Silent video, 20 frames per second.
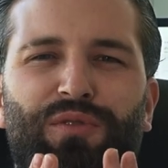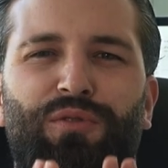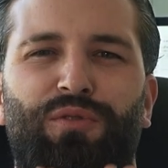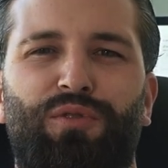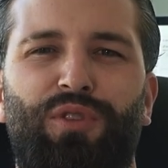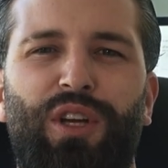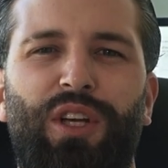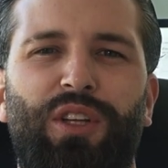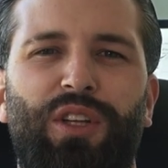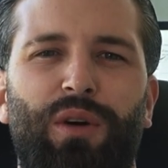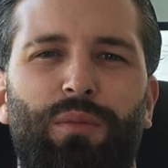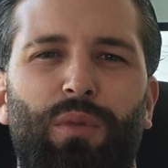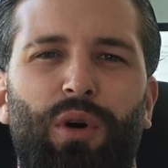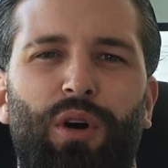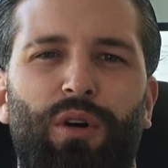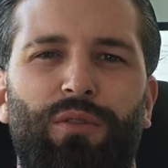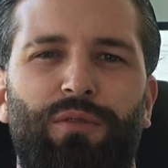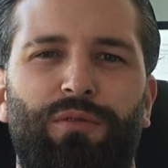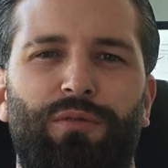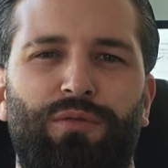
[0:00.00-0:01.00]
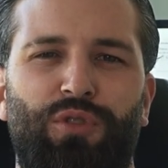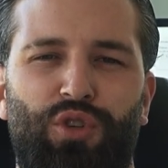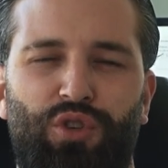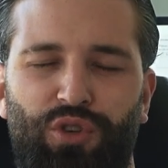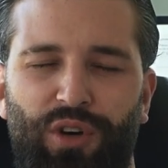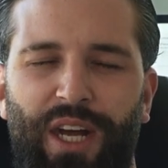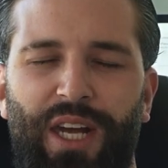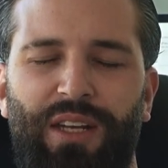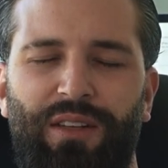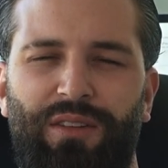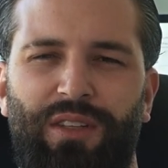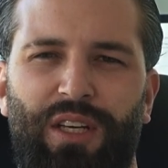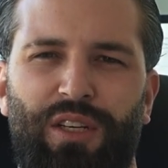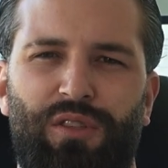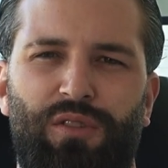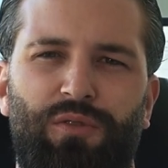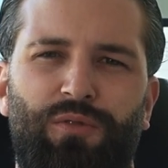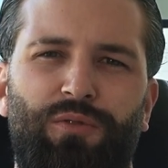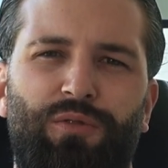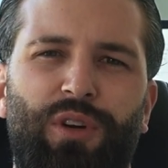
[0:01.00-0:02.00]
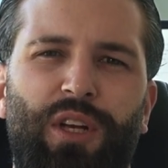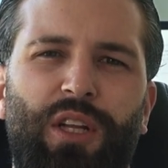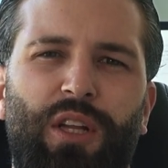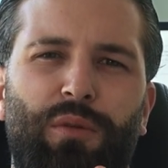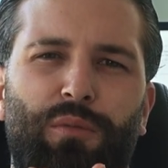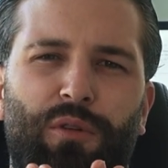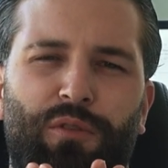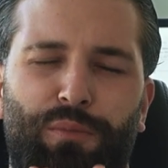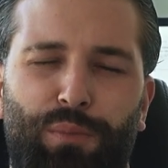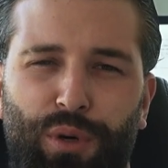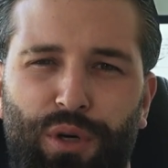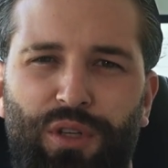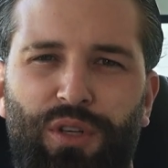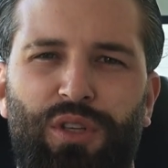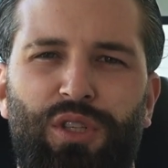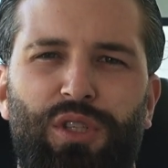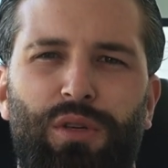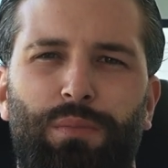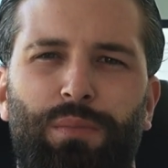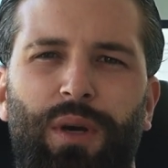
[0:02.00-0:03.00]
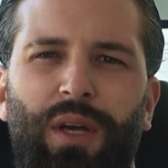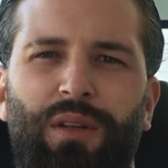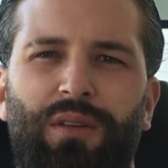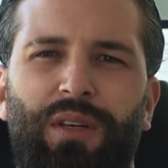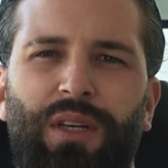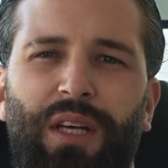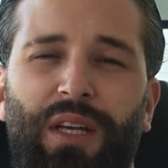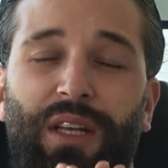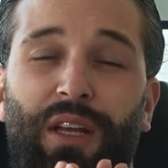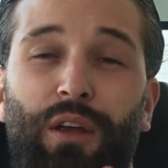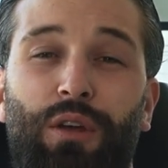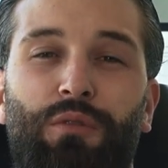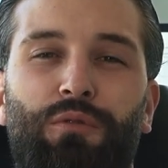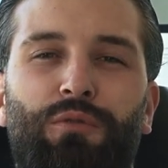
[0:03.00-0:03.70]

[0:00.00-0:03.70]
freedom of trade, there's freedom of participating in a